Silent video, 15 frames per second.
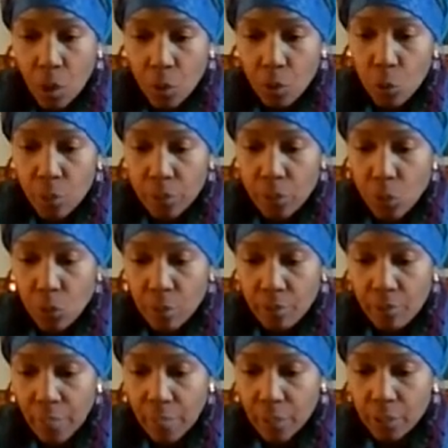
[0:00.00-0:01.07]
are going to
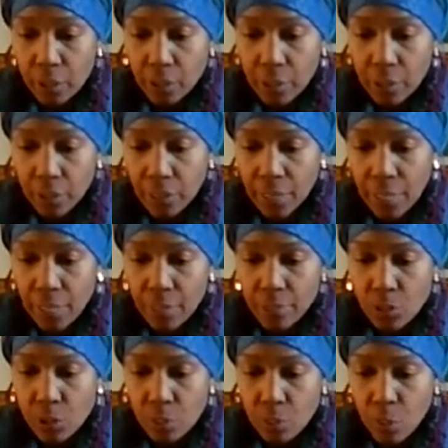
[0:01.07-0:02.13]
affect their
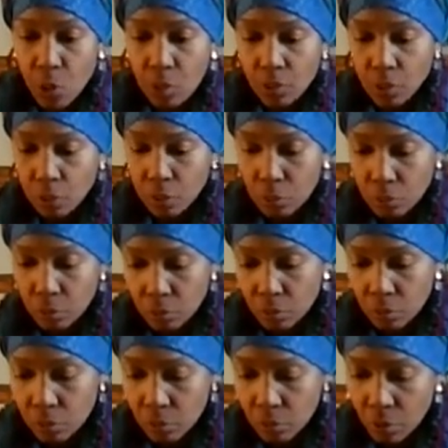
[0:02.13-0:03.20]
lives tomorrow.
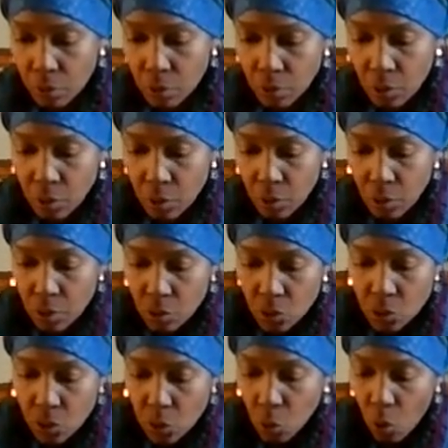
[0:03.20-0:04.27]

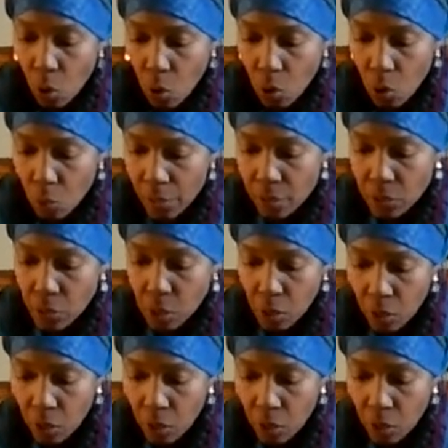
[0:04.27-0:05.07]
So always,